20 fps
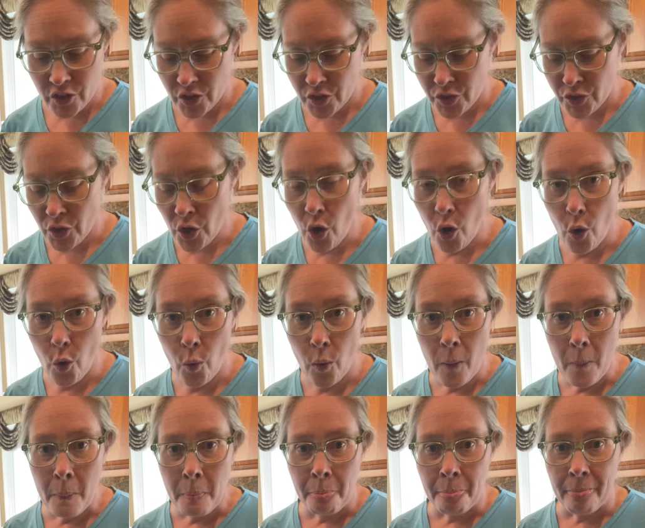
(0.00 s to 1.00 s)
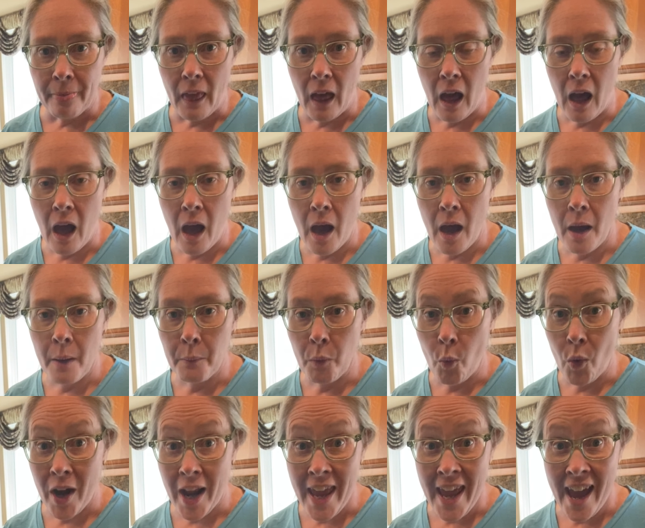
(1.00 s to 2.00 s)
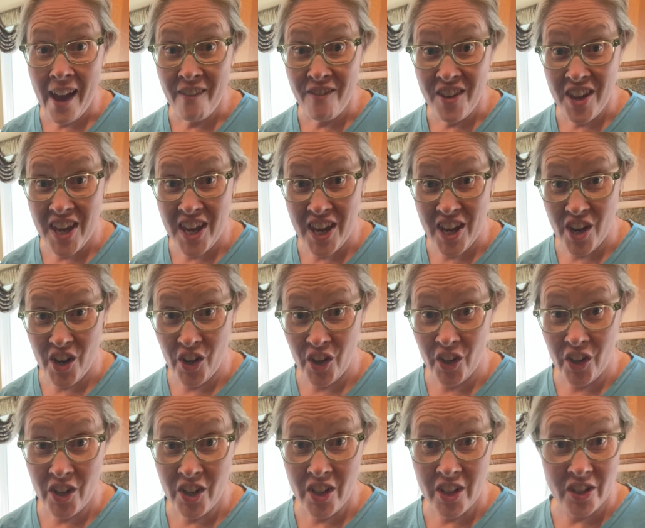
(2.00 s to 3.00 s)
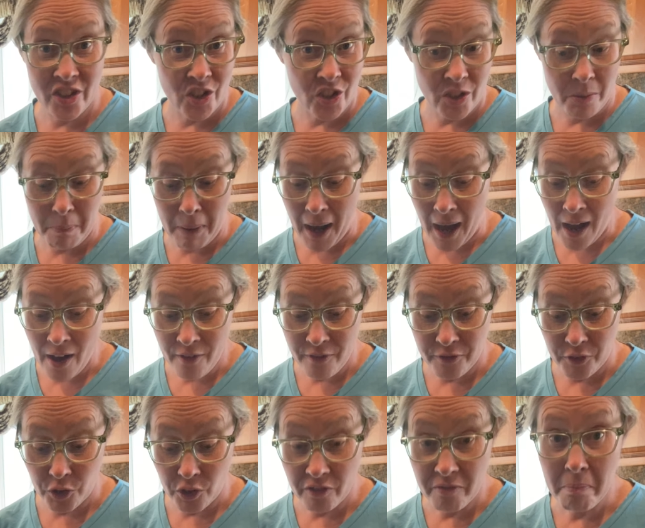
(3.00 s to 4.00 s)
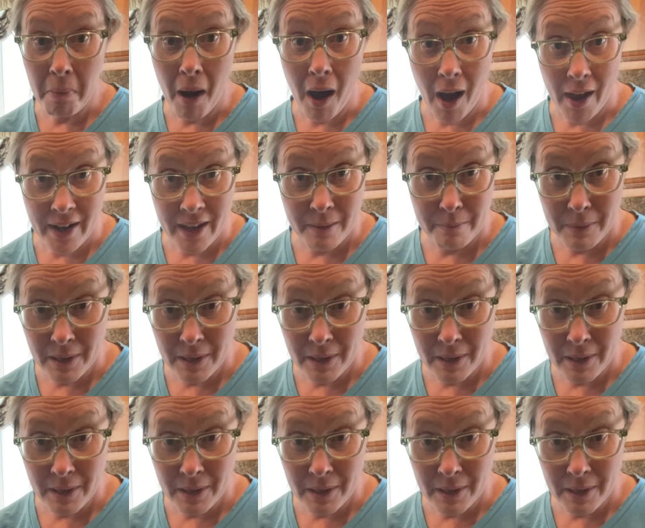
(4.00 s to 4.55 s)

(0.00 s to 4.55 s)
So what I have here is just a pot full of potting